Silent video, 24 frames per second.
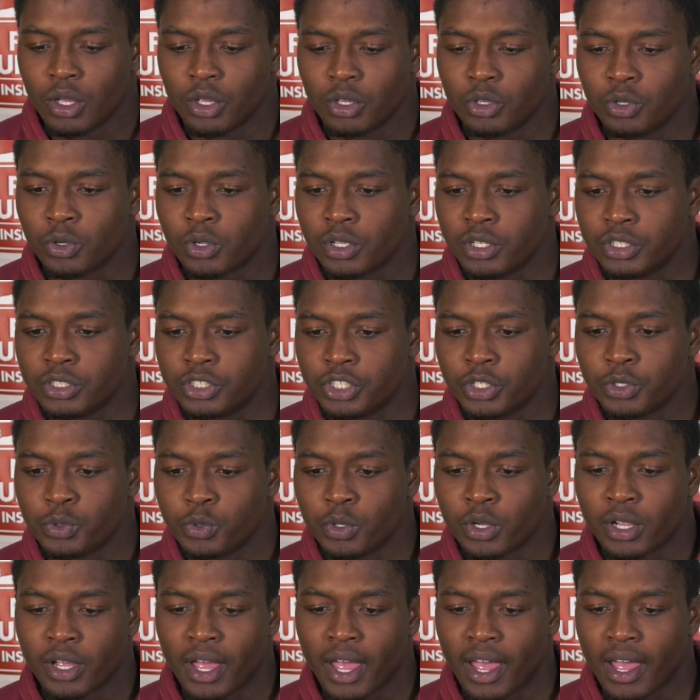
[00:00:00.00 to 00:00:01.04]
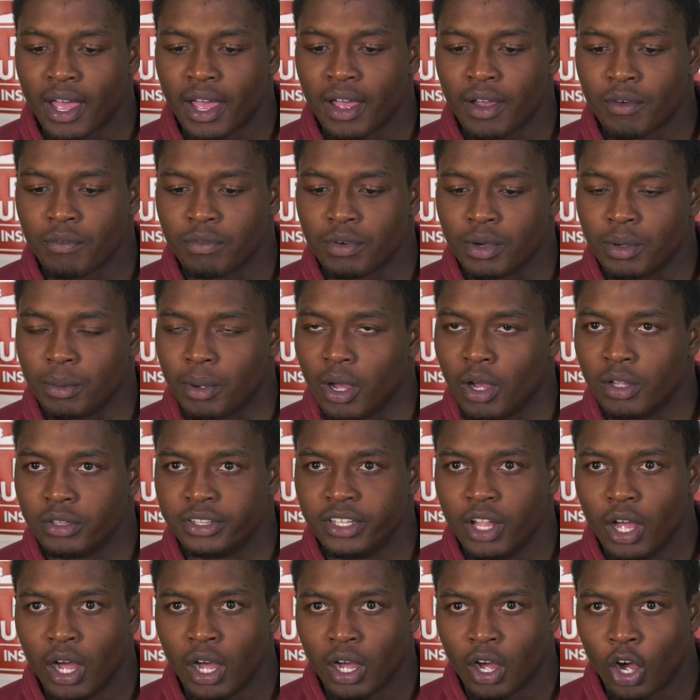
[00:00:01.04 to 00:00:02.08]
you could have
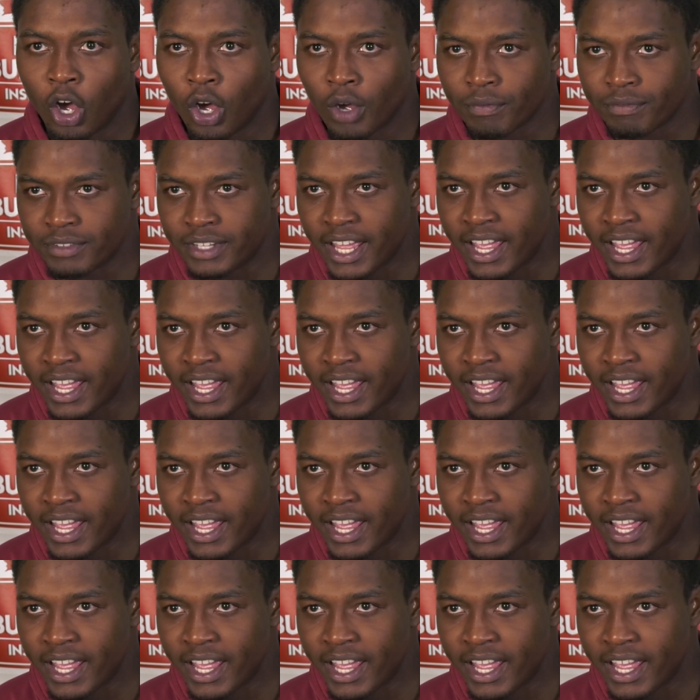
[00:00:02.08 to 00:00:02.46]
an off